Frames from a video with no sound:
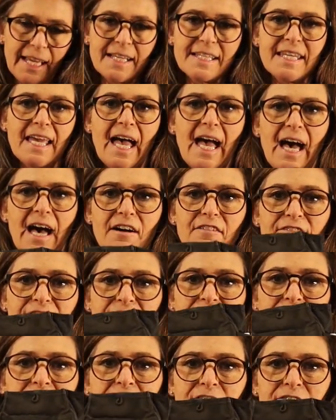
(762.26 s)
like to have
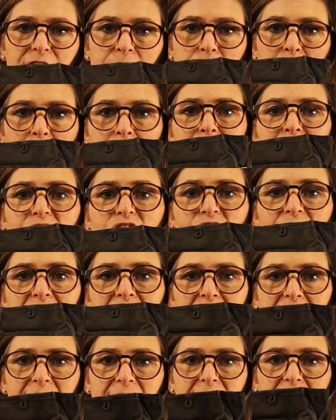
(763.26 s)
for puppy
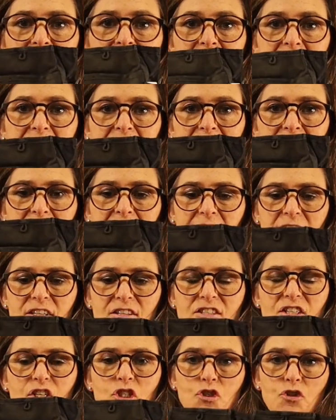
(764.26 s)
training
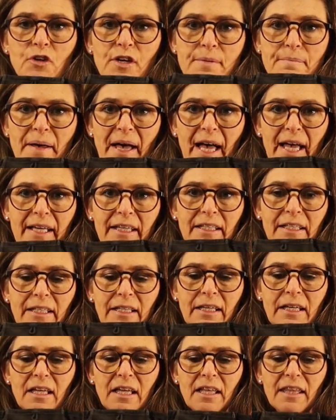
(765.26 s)
is a treat bag.
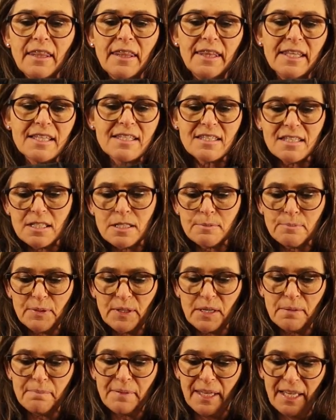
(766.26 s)
This is
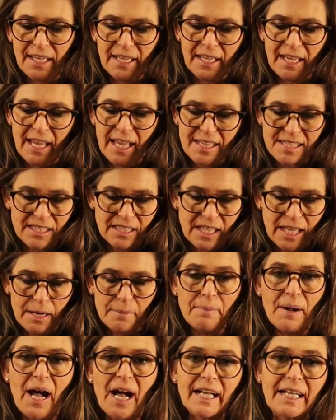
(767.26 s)
pretty big. It has a
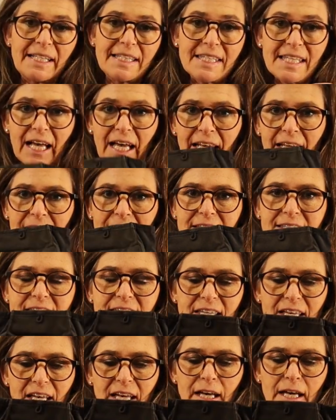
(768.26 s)
lot of pockets on
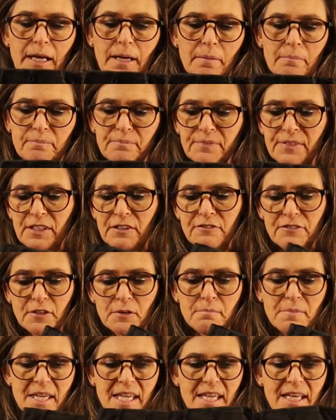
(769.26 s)
it.
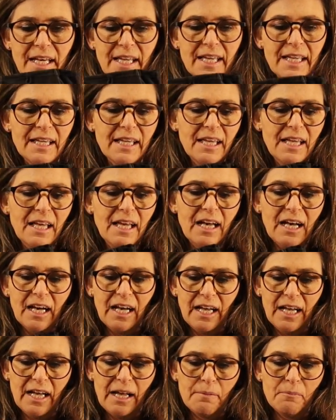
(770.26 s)
For me,
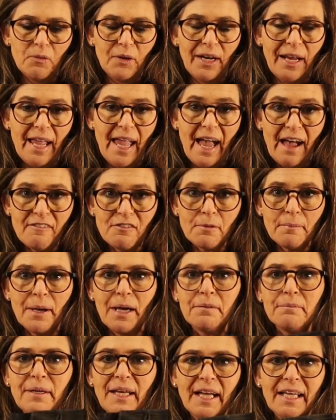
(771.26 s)
when I have them
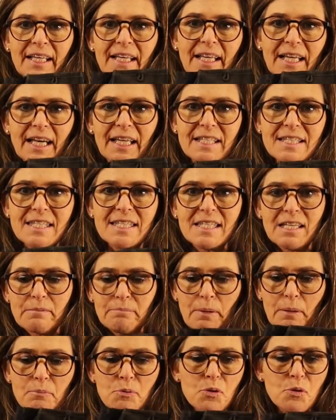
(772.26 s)
on me, I can kind of
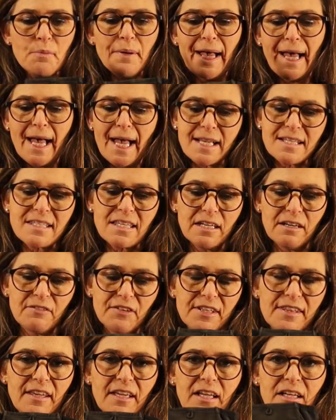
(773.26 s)
stick my poo bags and
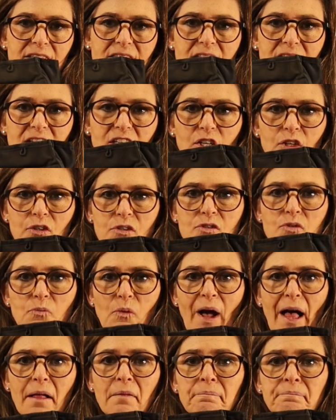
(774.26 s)
everything else in here as
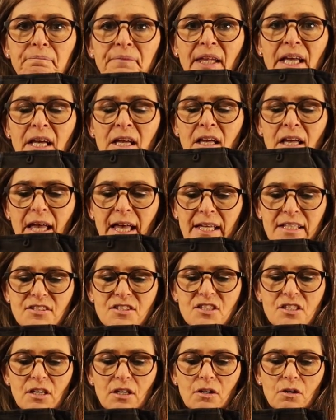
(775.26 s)
well.
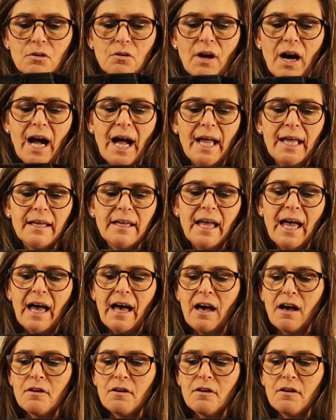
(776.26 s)
And so I